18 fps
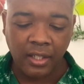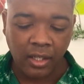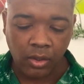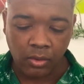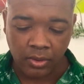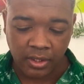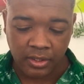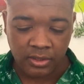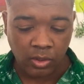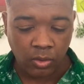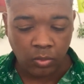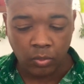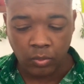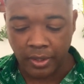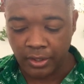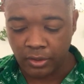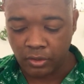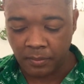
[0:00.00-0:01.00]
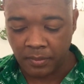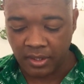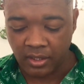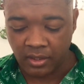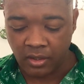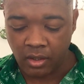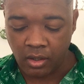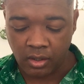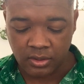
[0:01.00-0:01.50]
Oh, there's a way too many
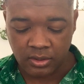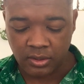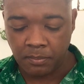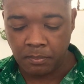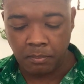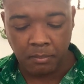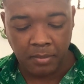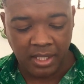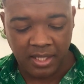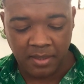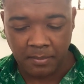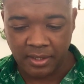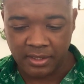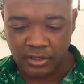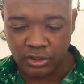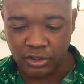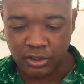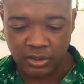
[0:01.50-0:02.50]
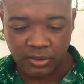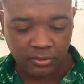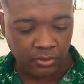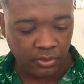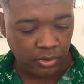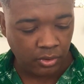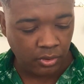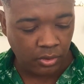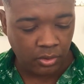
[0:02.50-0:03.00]
cards. Many messages
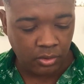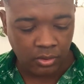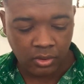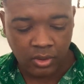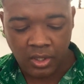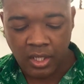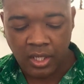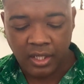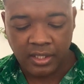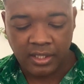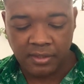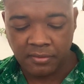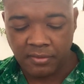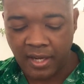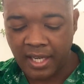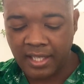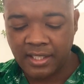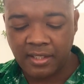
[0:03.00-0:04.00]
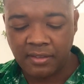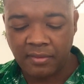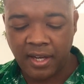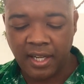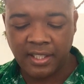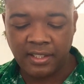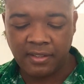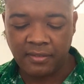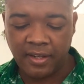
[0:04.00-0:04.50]
for you. Divine,
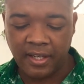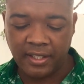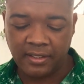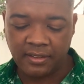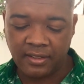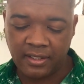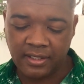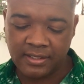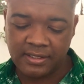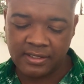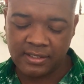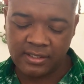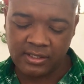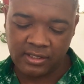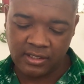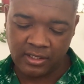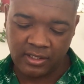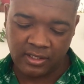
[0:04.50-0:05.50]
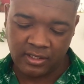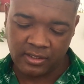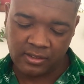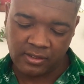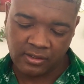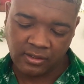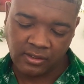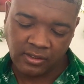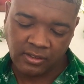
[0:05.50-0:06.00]
divine, divine. Let's see.
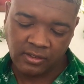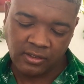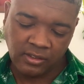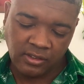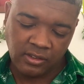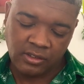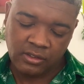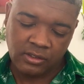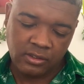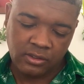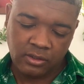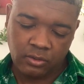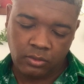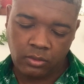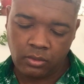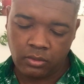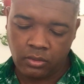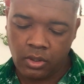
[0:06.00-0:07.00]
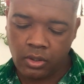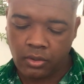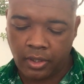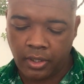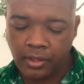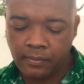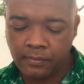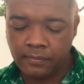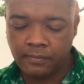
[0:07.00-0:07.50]
Oh,
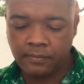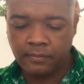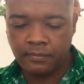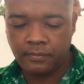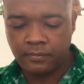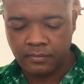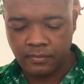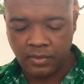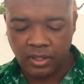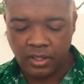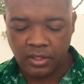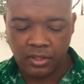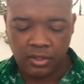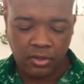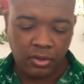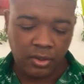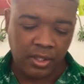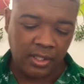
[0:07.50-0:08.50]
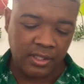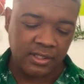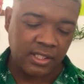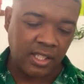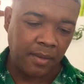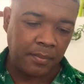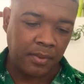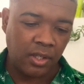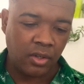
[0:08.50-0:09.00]
okay. Two things
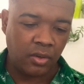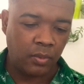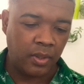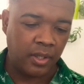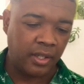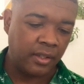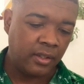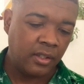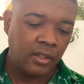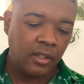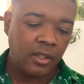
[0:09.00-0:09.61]
coming your way.